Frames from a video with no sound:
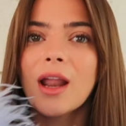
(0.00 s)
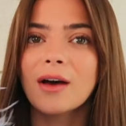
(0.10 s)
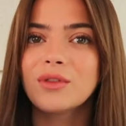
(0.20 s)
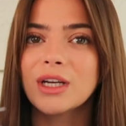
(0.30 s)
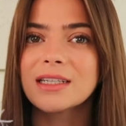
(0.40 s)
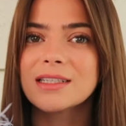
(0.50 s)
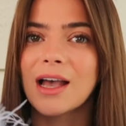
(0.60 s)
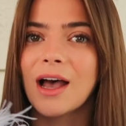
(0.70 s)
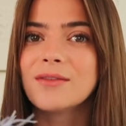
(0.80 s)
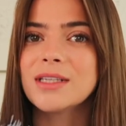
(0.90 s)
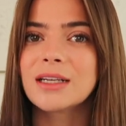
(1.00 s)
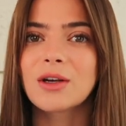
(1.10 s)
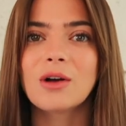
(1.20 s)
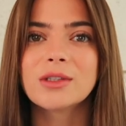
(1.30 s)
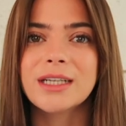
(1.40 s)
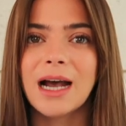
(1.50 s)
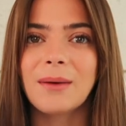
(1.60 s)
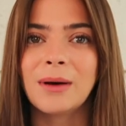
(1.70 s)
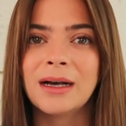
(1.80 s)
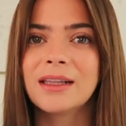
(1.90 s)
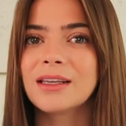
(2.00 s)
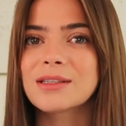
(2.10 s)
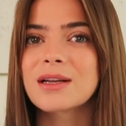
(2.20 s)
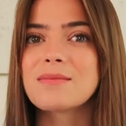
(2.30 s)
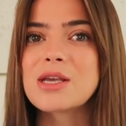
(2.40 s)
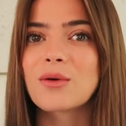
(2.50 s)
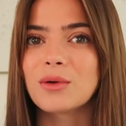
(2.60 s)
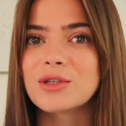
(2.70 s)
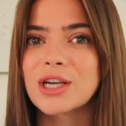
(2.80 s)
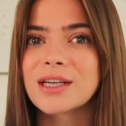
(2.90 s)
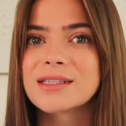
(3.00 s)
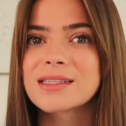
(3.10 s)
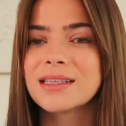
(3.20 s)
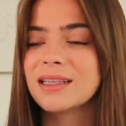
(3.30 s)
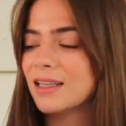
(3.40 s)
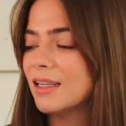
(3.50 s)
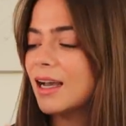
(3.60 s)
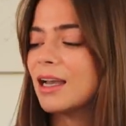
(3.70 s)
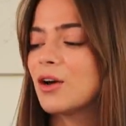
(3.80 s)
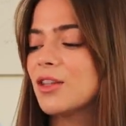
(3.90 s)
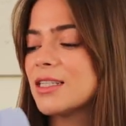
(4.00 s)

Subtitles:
love that it deserves in golden hour. I think it's gonna be gorgeous. I got